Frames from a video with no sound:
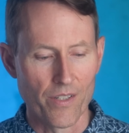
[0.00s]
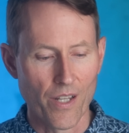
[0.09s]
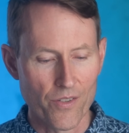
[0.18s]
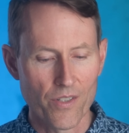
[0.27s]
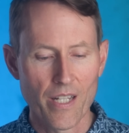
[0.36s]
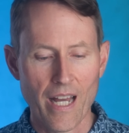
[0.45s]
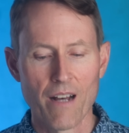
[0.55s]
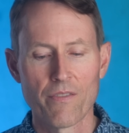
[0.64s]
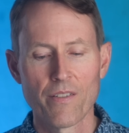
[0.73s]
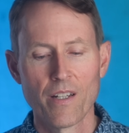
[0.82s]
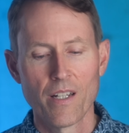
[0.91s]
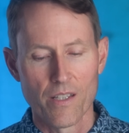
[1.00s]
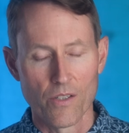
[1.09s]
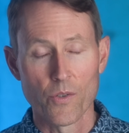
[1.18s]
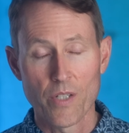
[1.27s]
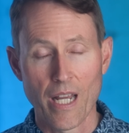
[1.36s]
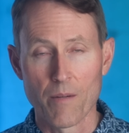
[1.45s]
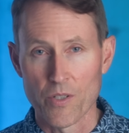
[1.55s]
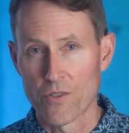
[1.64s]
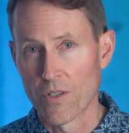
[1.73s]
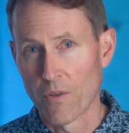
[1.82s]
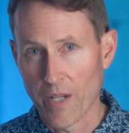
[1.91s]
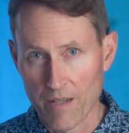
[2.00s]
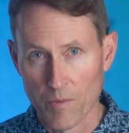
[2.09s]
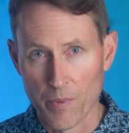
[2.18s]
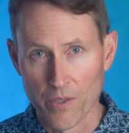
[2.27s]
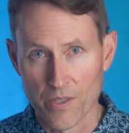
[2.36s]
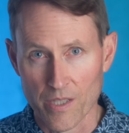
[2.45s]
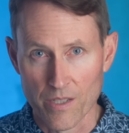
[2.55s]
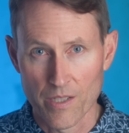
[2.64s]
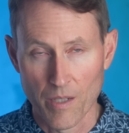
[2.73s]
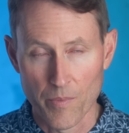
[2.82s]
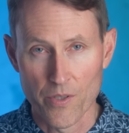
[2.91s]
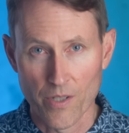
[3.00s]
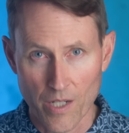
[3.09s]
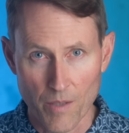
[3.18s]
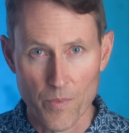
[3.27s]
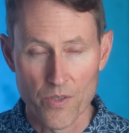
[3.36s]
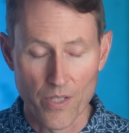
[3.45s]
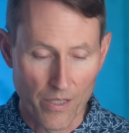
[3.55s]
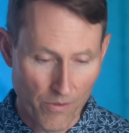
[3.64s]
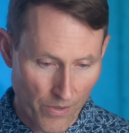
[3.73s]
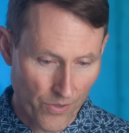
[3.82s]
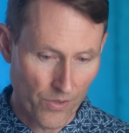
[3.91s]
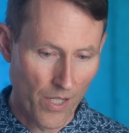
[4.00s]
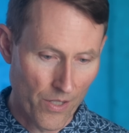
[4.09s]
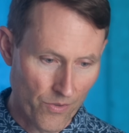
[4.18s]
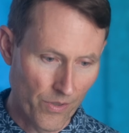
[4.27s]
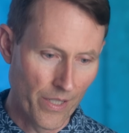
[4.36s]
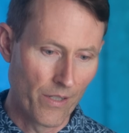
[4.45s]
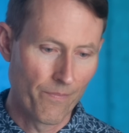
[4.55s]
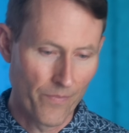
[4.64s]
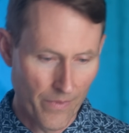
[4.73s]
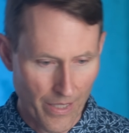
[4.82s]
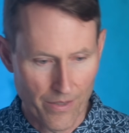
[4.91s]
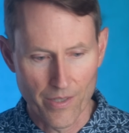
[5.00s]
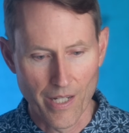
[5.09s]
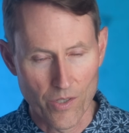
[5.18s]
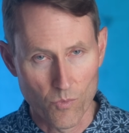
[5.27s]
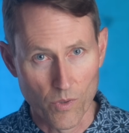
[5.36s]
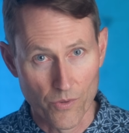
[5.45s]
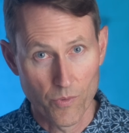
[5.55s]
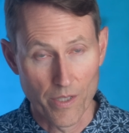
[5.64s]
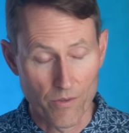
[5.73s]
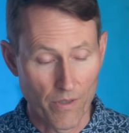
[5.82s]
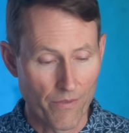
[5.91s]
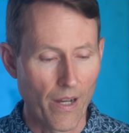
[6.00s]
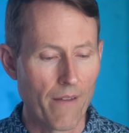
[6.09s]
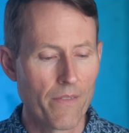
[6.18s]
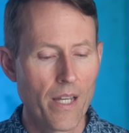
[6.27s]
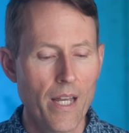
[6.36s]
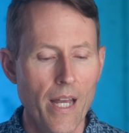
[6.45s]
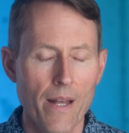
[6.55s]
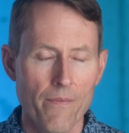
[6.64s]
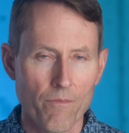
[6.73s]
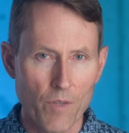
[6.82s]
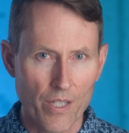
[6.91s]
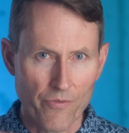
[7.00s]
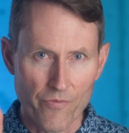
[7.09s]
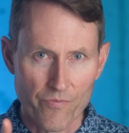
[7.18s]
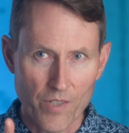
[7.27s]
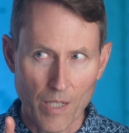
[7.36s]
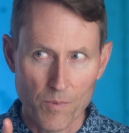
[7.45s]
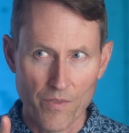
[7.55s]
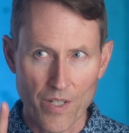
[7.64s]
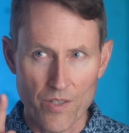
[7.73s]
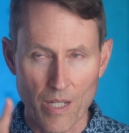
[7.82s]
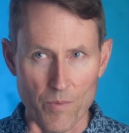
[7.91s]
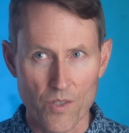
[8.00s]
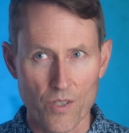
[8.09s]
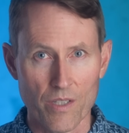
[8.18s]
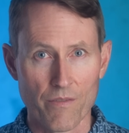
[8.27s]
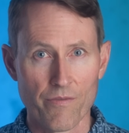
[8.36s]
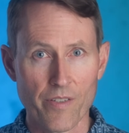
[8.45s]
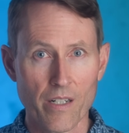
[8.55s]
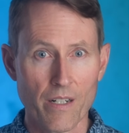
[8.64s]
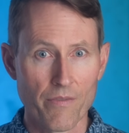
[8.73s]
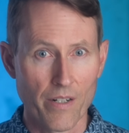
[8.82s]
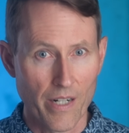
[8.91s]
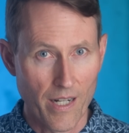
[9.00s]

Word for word: It doesn't have those cameras don't have a built-in temperature compensated crystal oscillator in today's world 2025 with a couple of exceptions on the very very